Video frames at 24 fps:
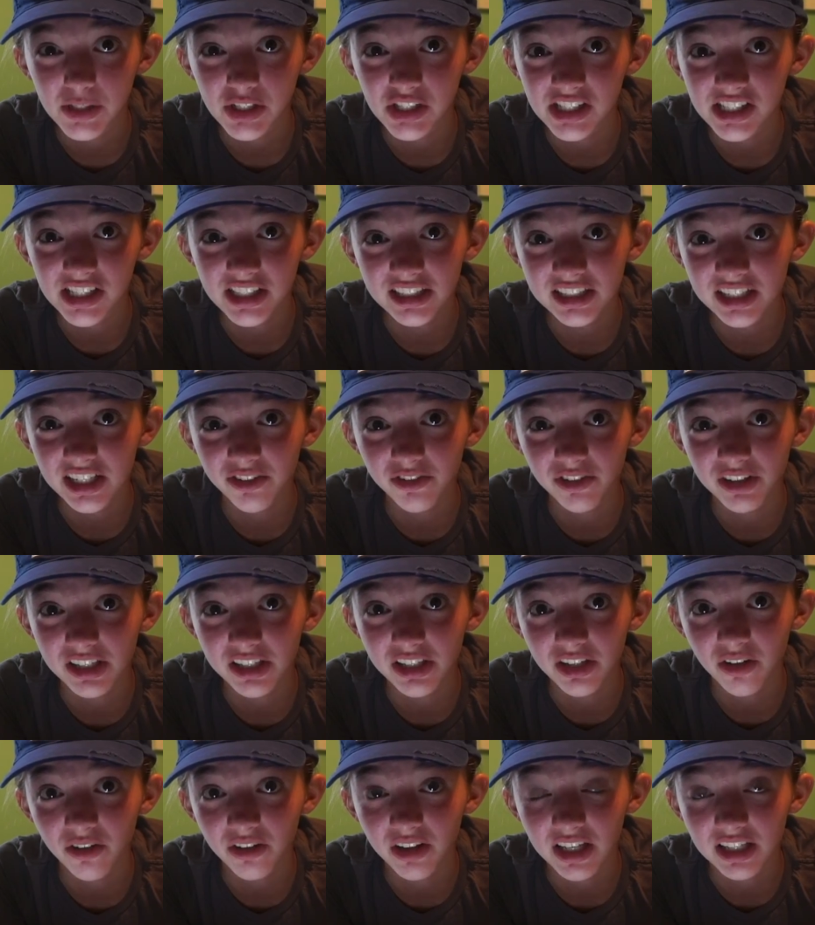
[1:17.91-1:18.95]
be honest, I really
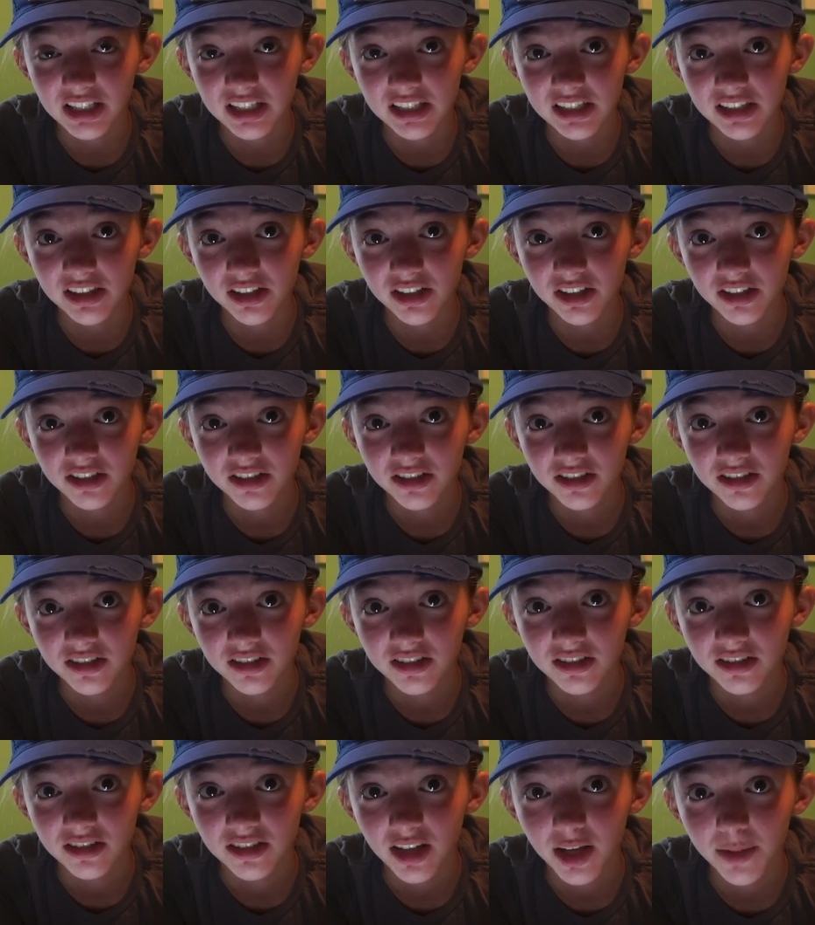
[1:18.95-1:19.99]
don't like either.
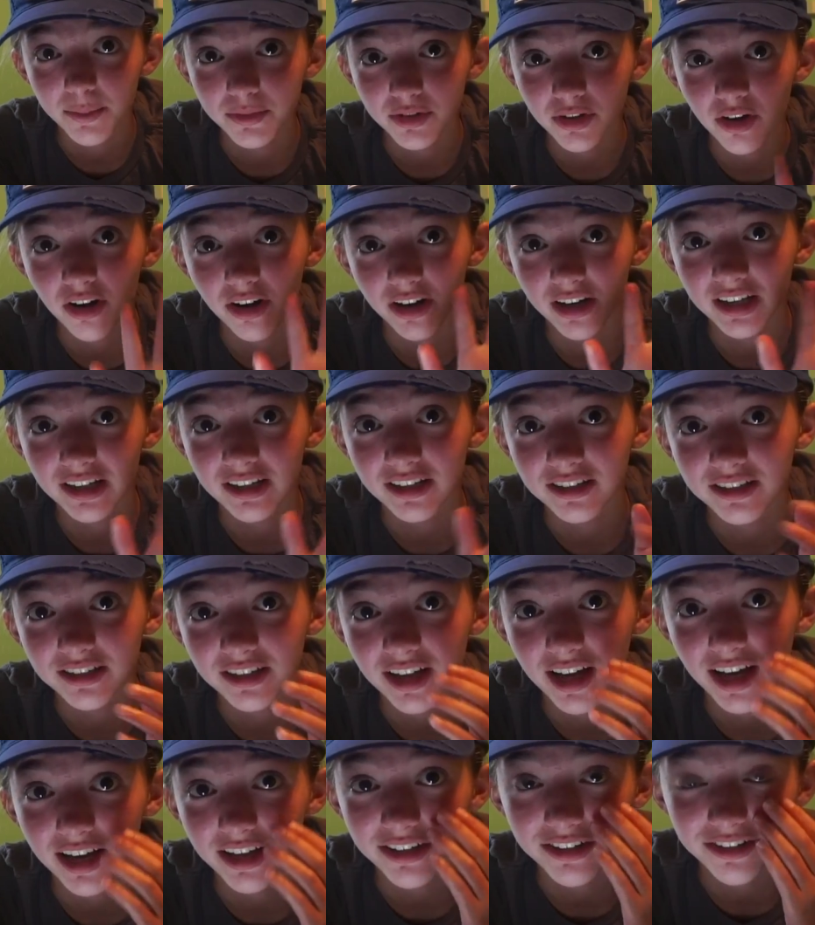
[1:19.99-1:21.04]
I'm sorry.
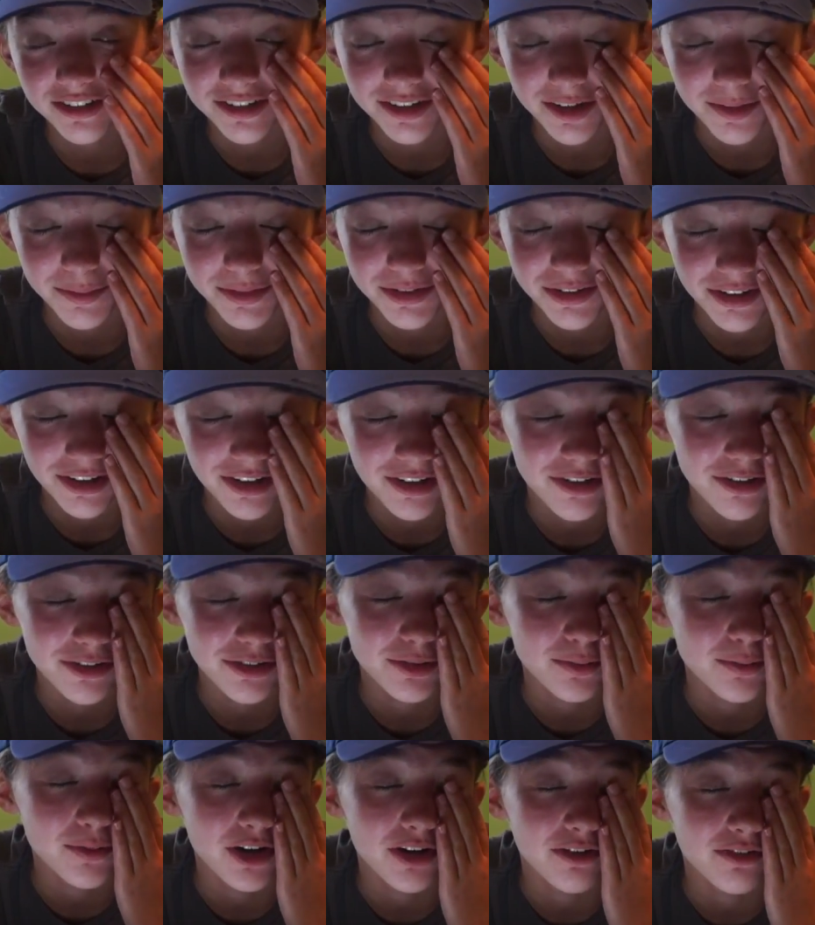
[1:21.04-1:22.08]
I'm sorry all
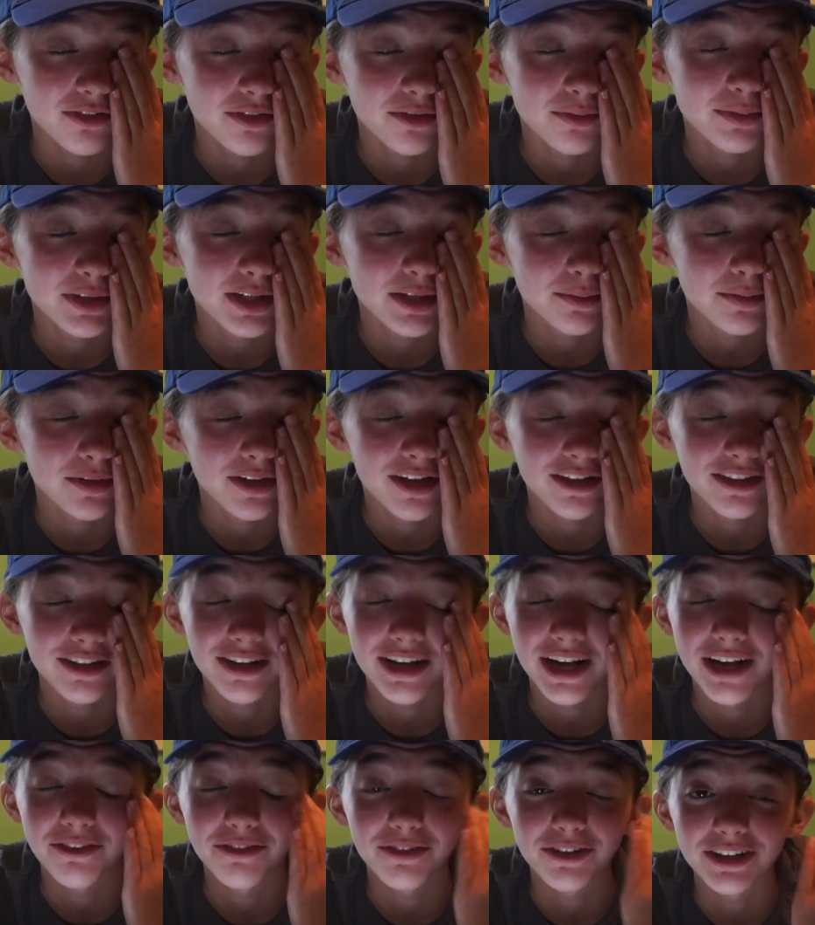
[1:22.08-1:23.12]
you Marvel people out there,
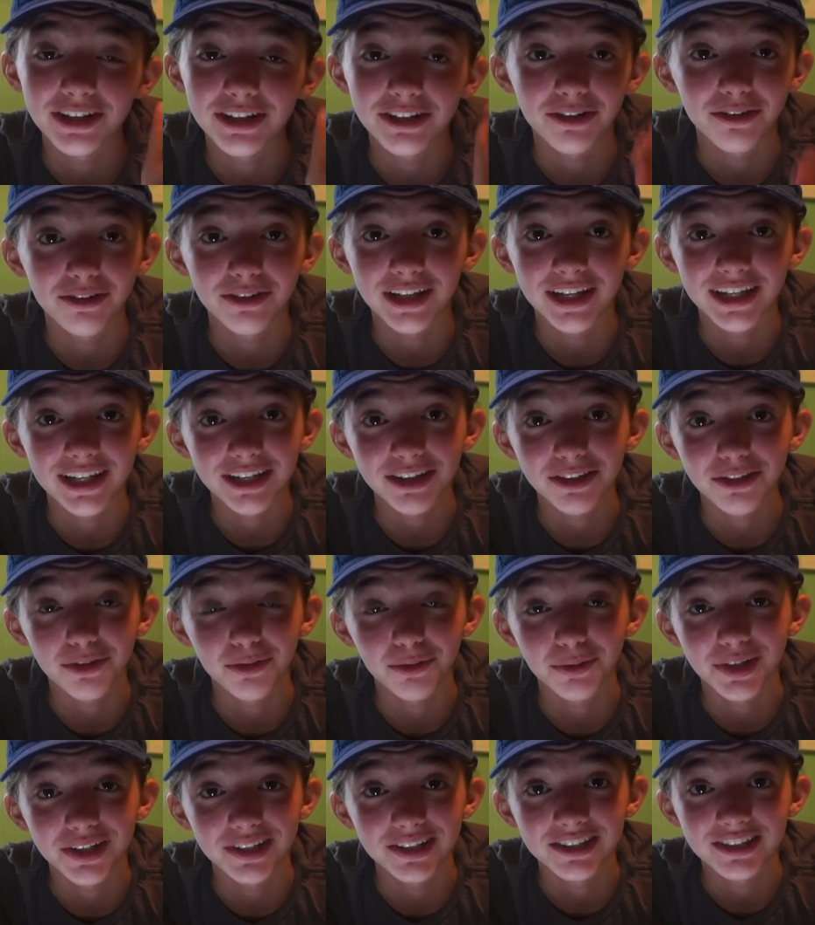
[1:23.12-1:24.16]
I really don't like either
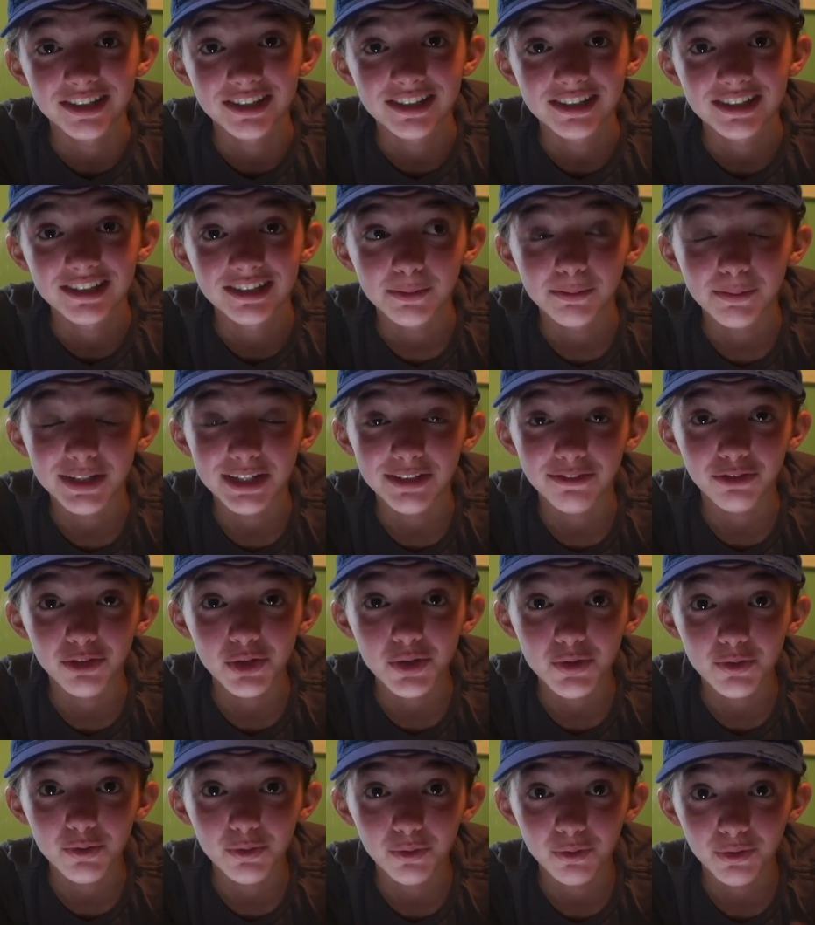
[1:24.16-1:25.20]
one. But if
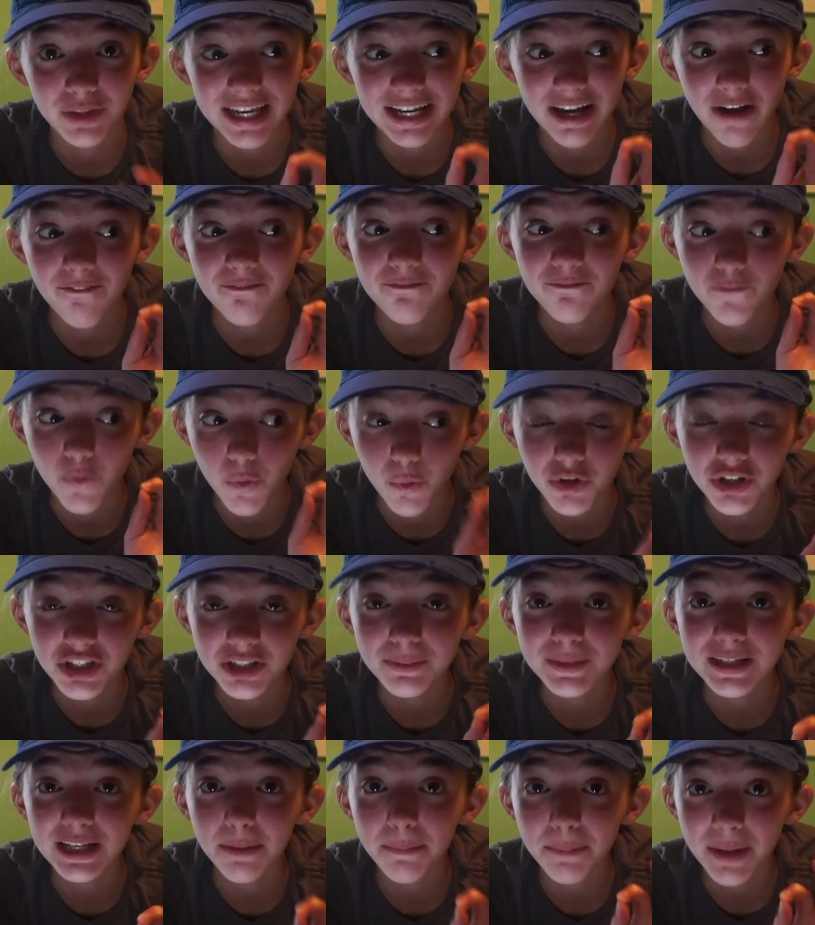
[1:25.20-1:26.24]
you, like, force
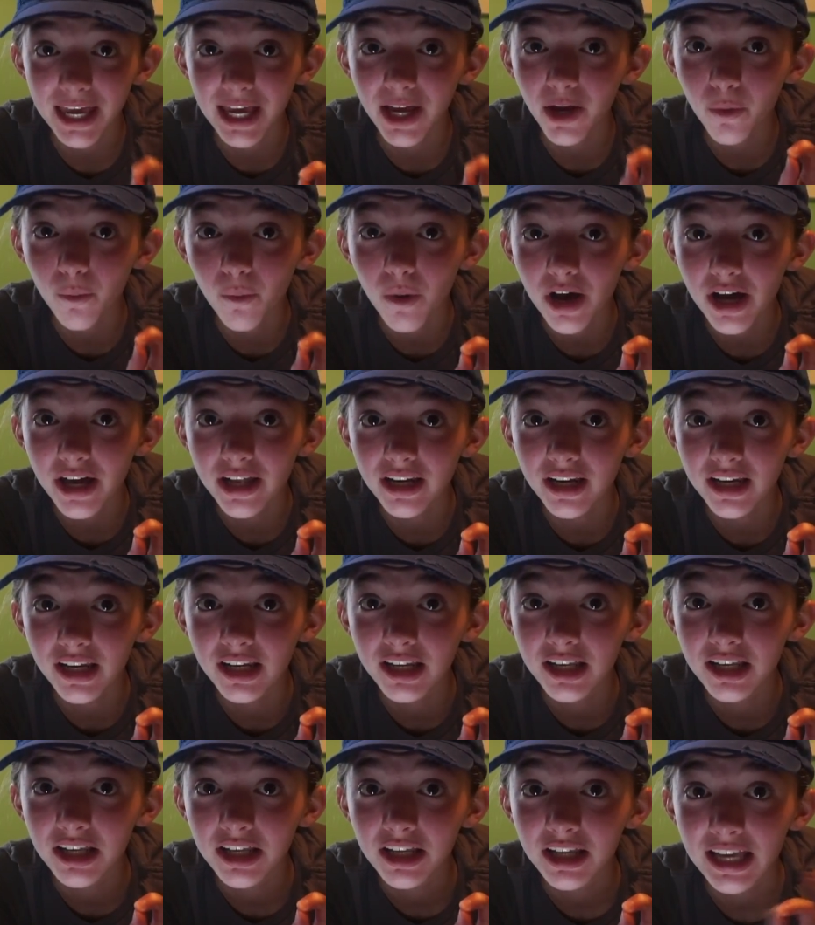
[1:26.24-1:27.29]
me to pick one,
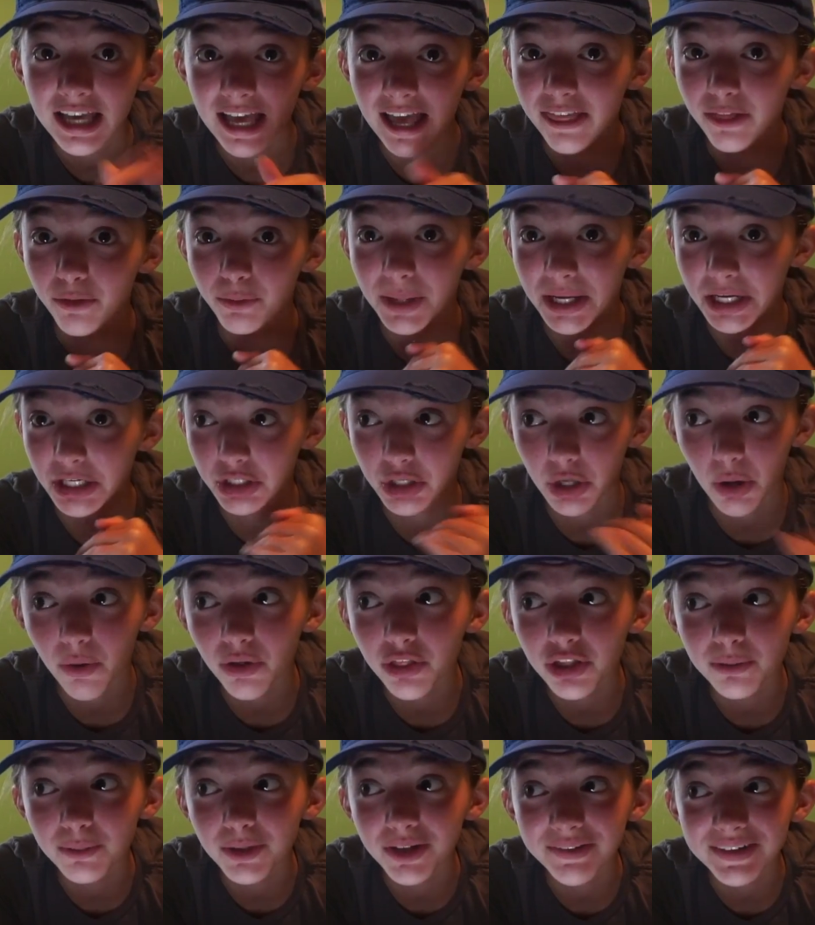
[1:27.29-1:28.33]
and there were, like, no
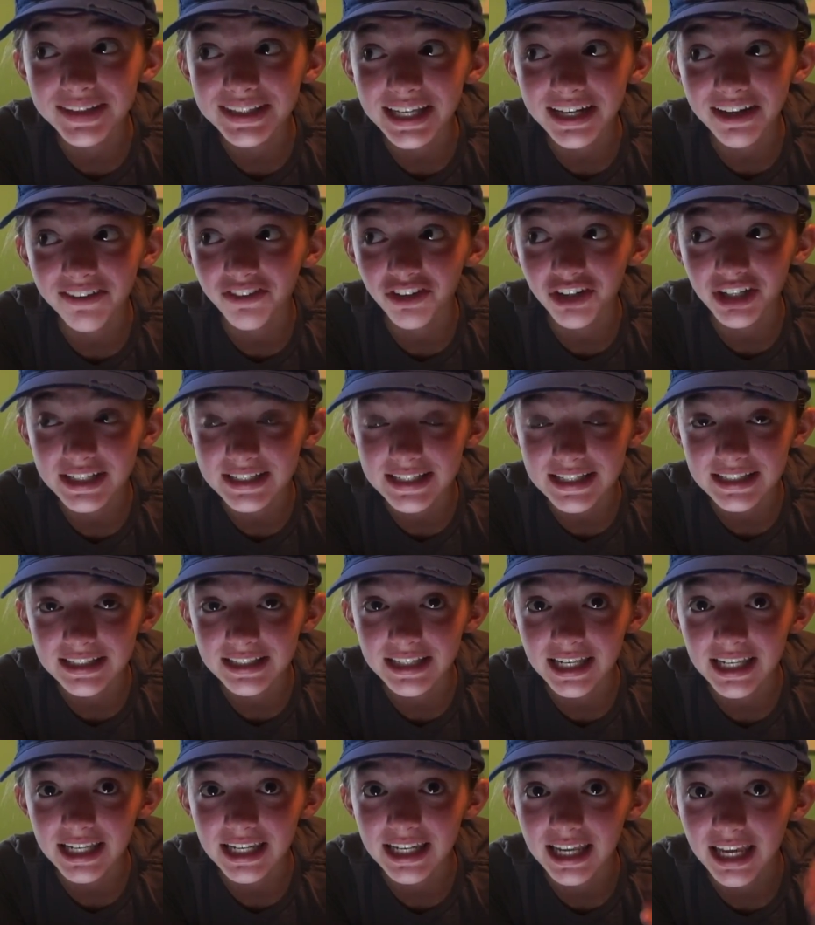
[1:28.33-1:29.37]
other movies that ever
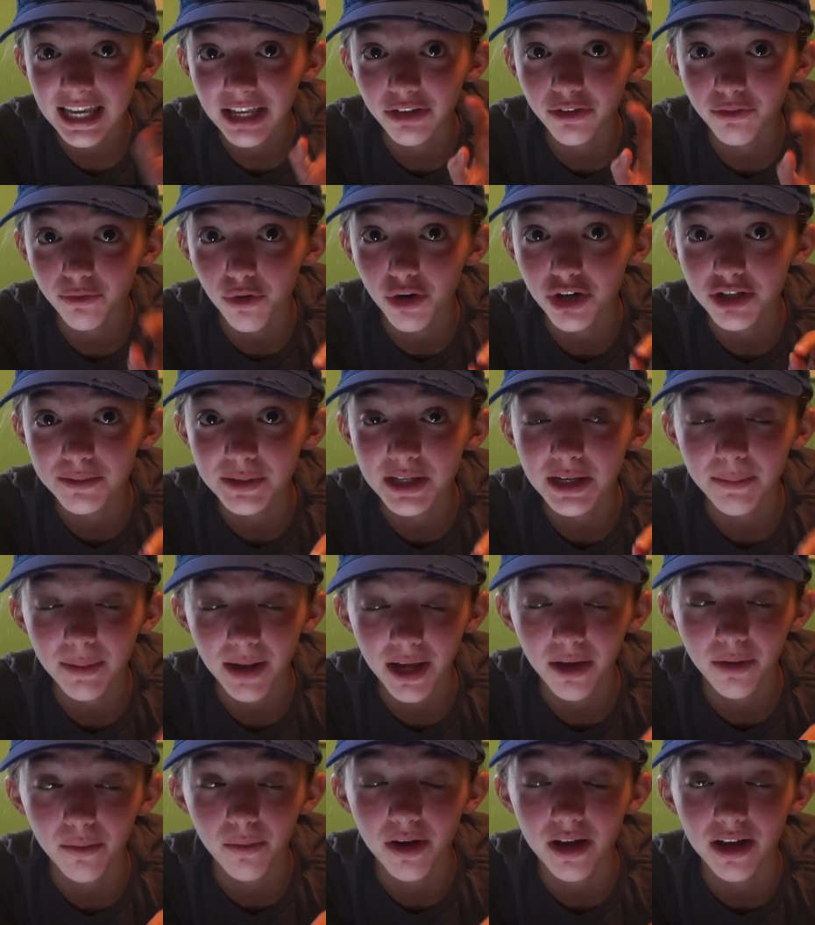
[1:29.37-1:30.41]
existed, and you force me to
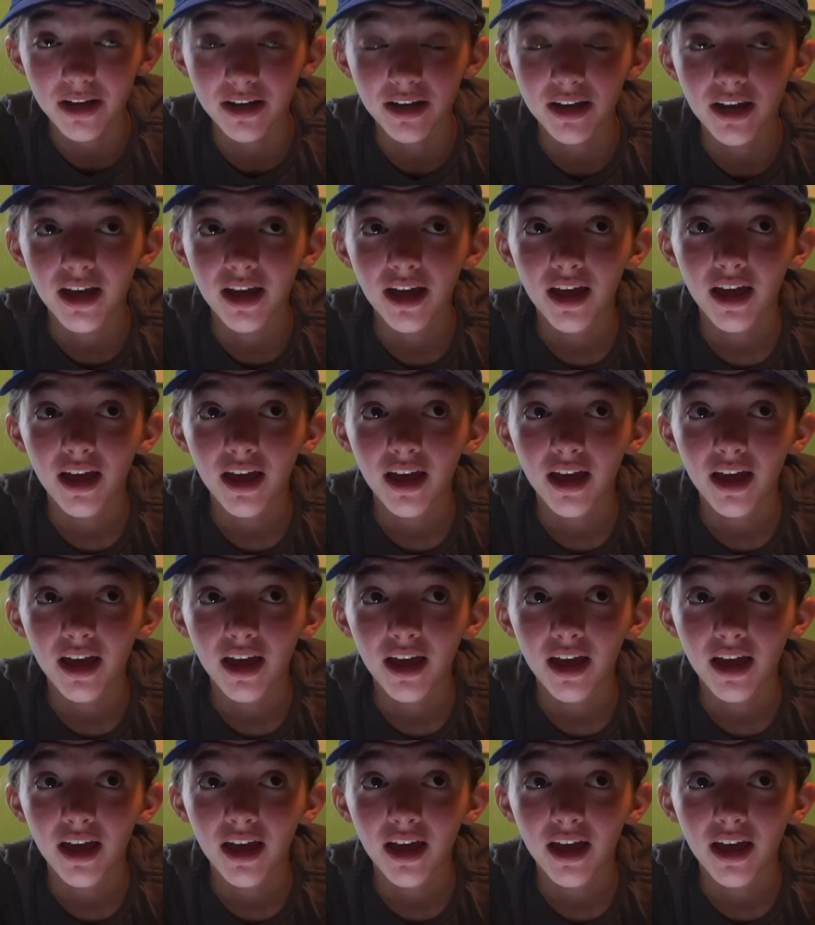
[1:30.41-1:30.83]
pick one,